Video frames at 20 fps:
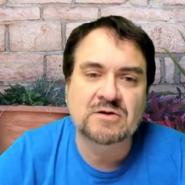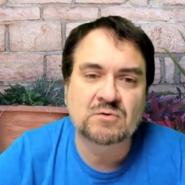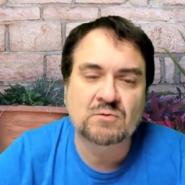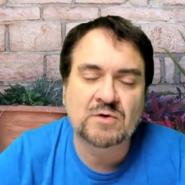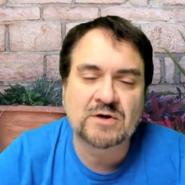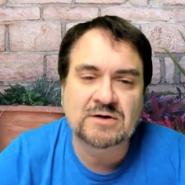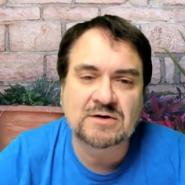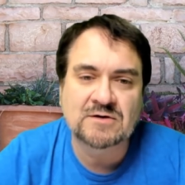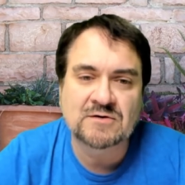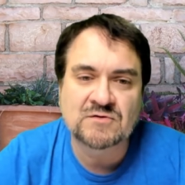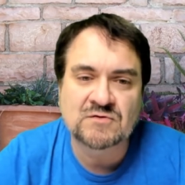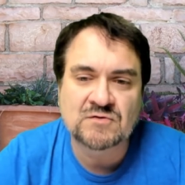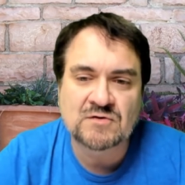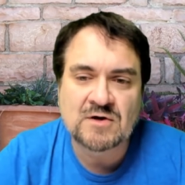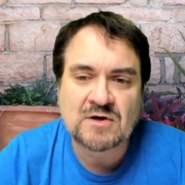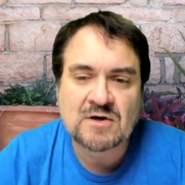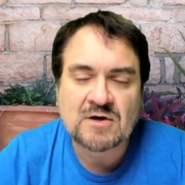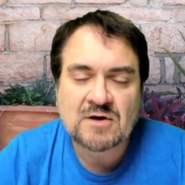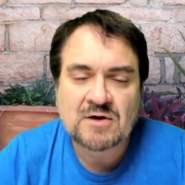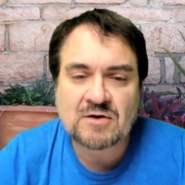other one is
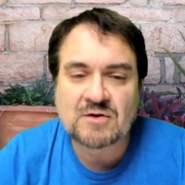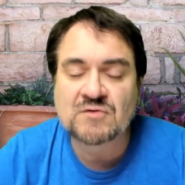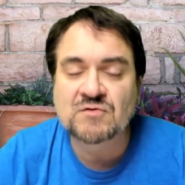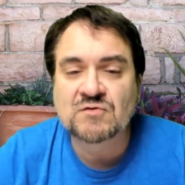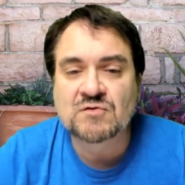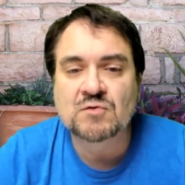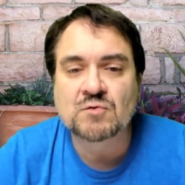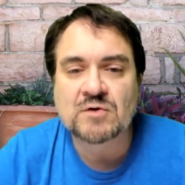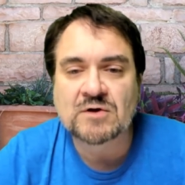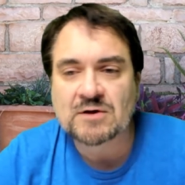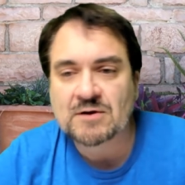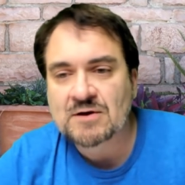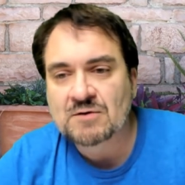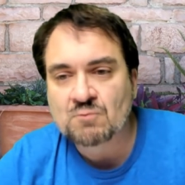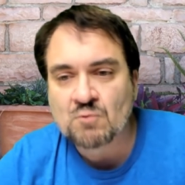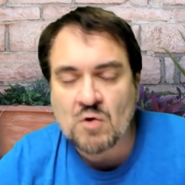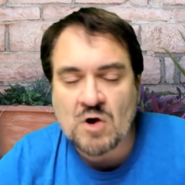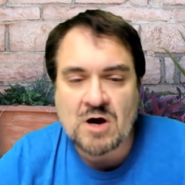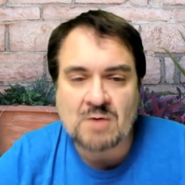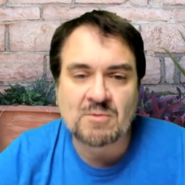is doing.
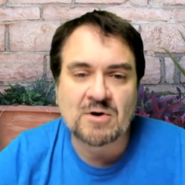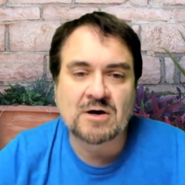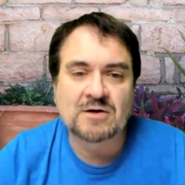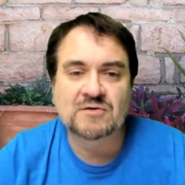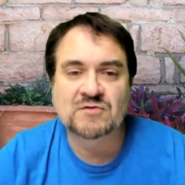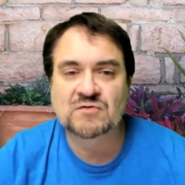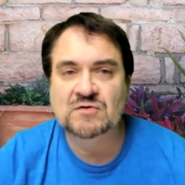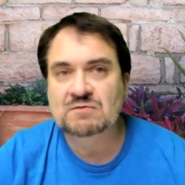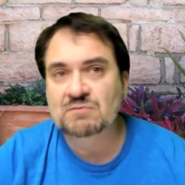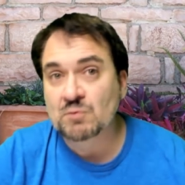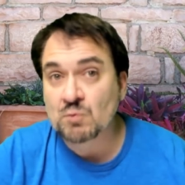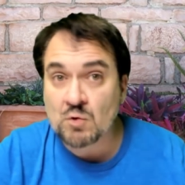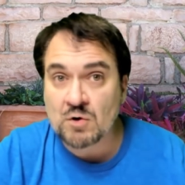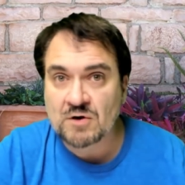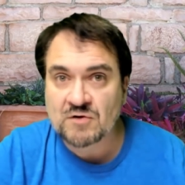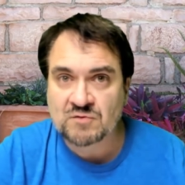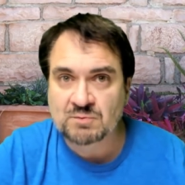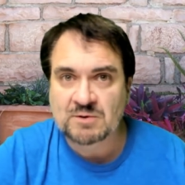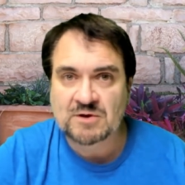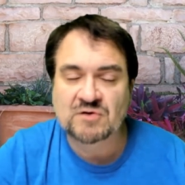And Walmart is even
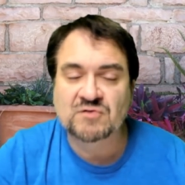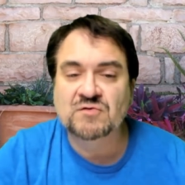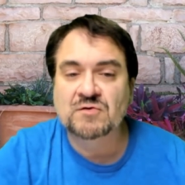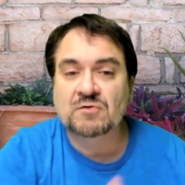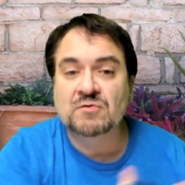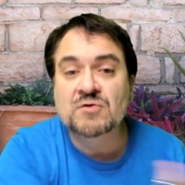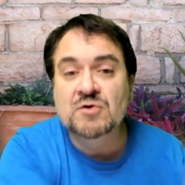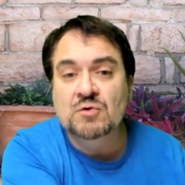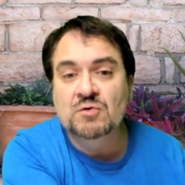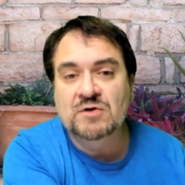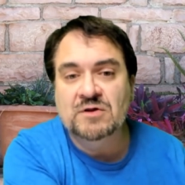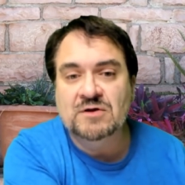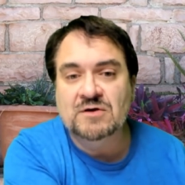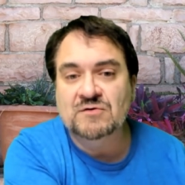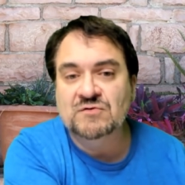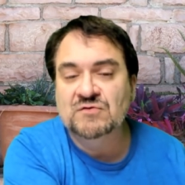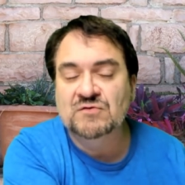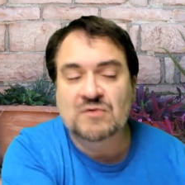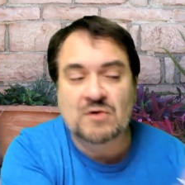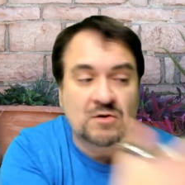worse because they're new to
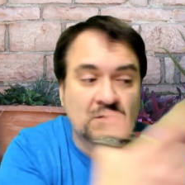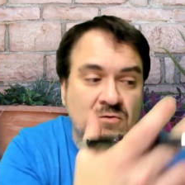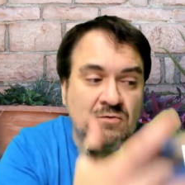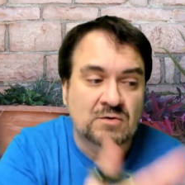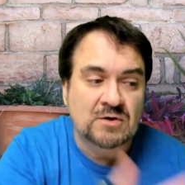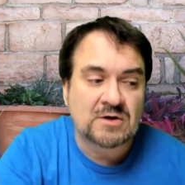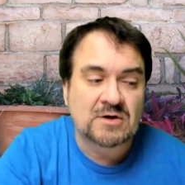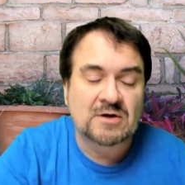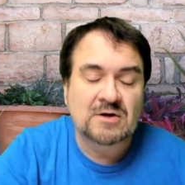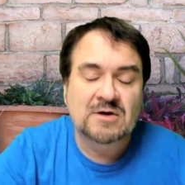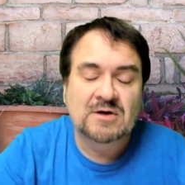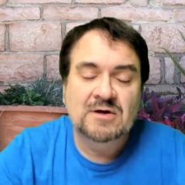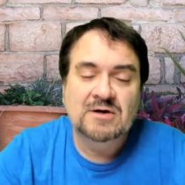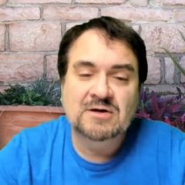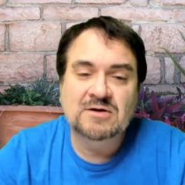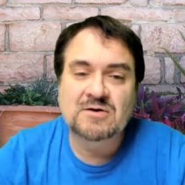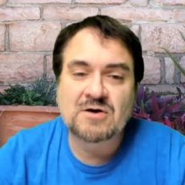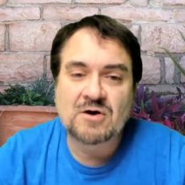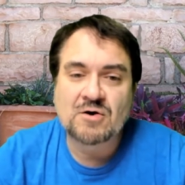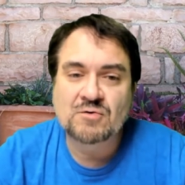this. So,
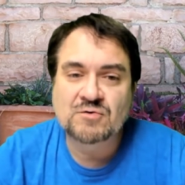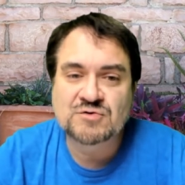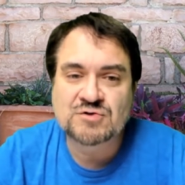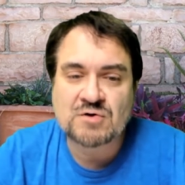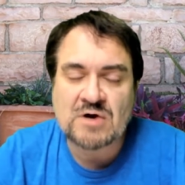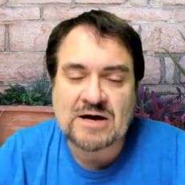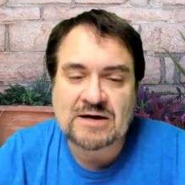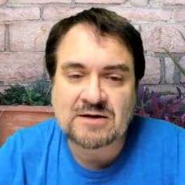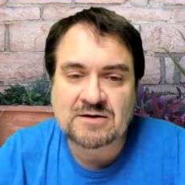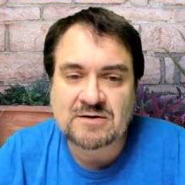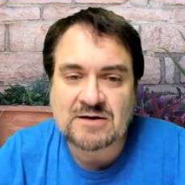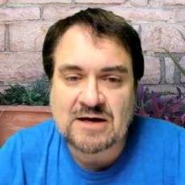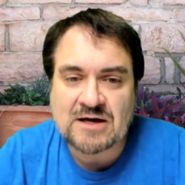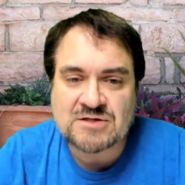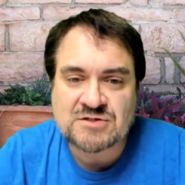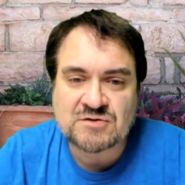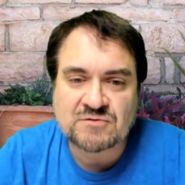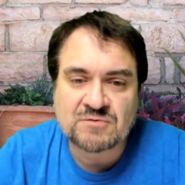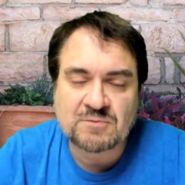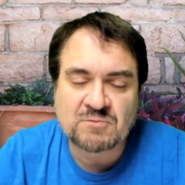you know, try and get an
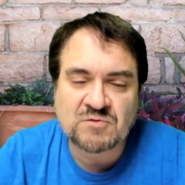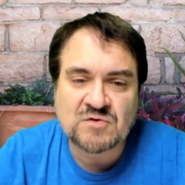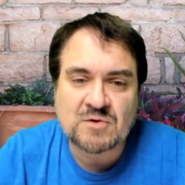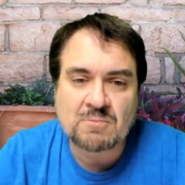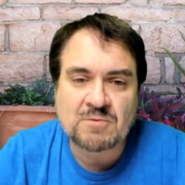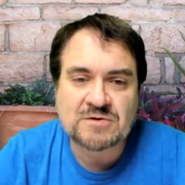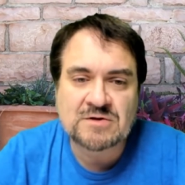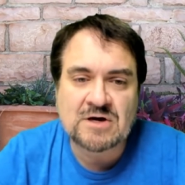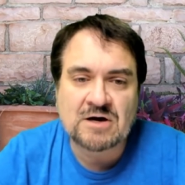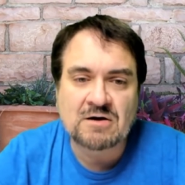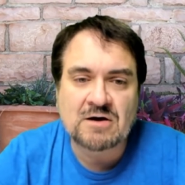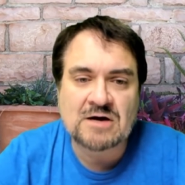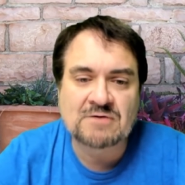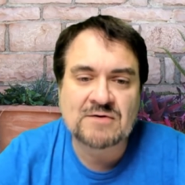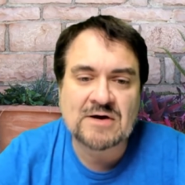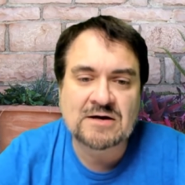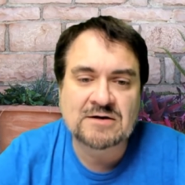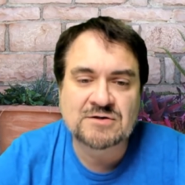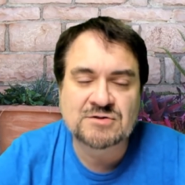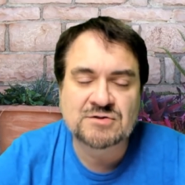answer from someone there.
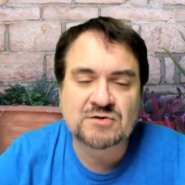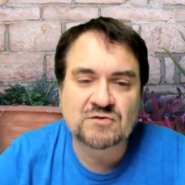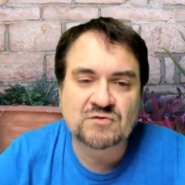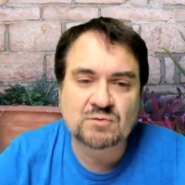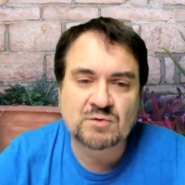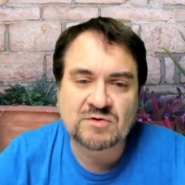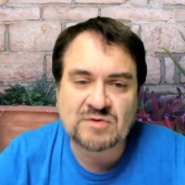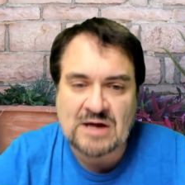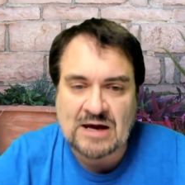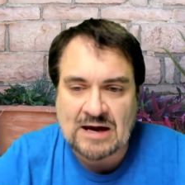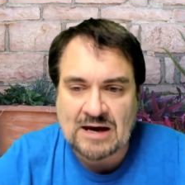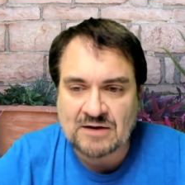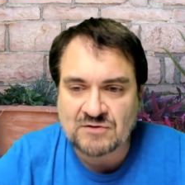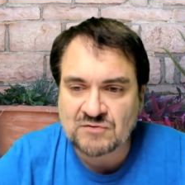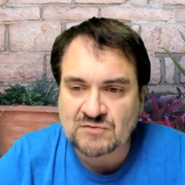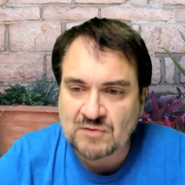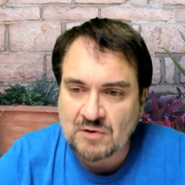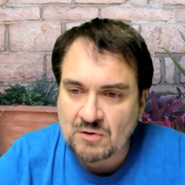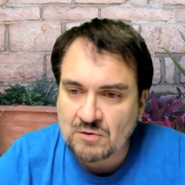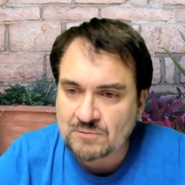I've had issues with
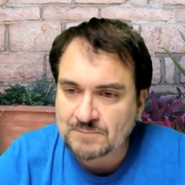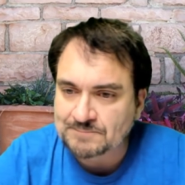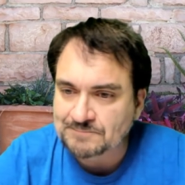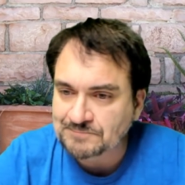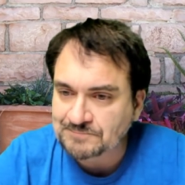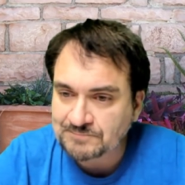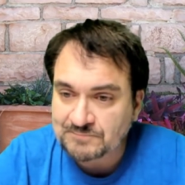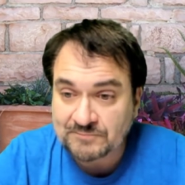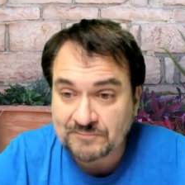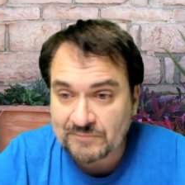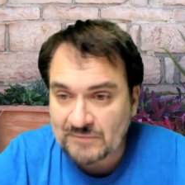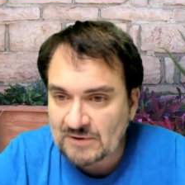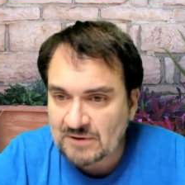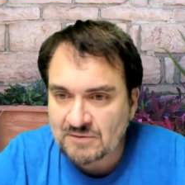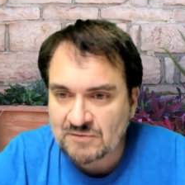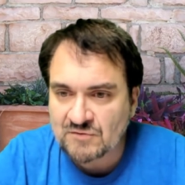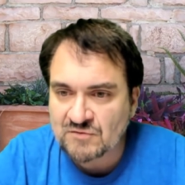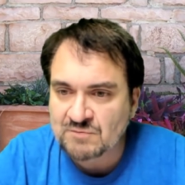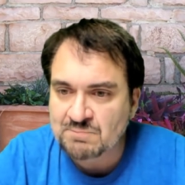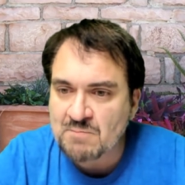that. So,
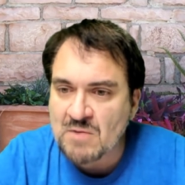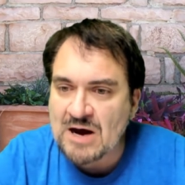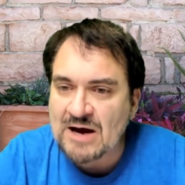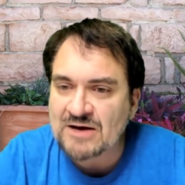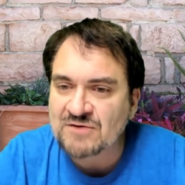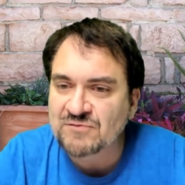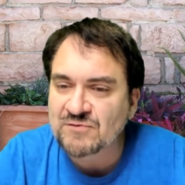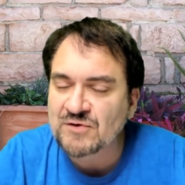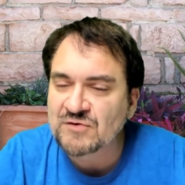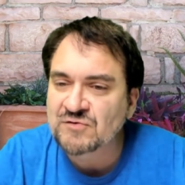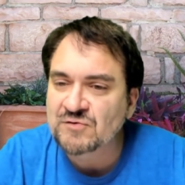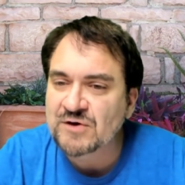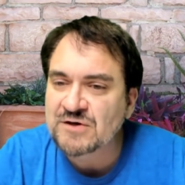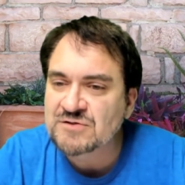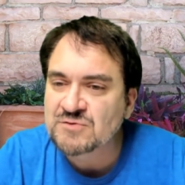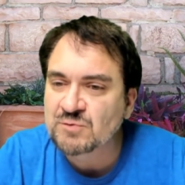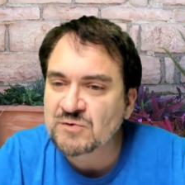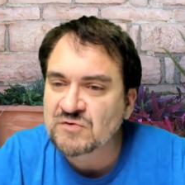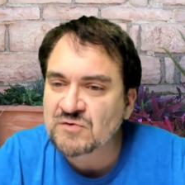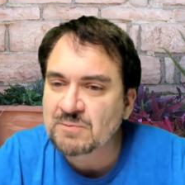just my
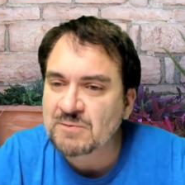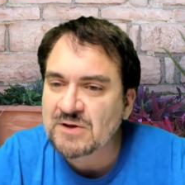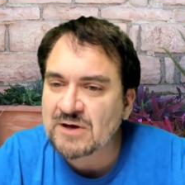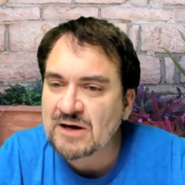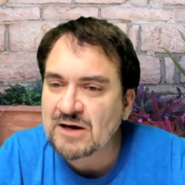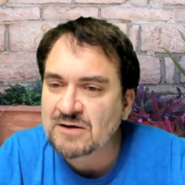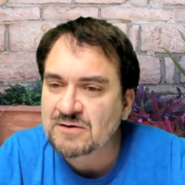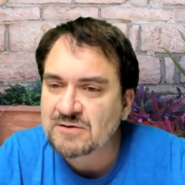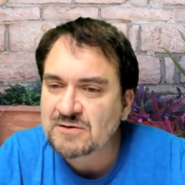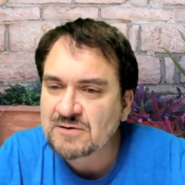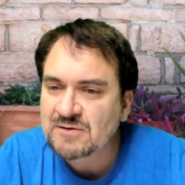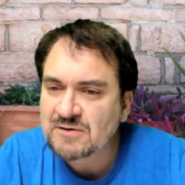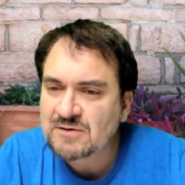frustration with some of that.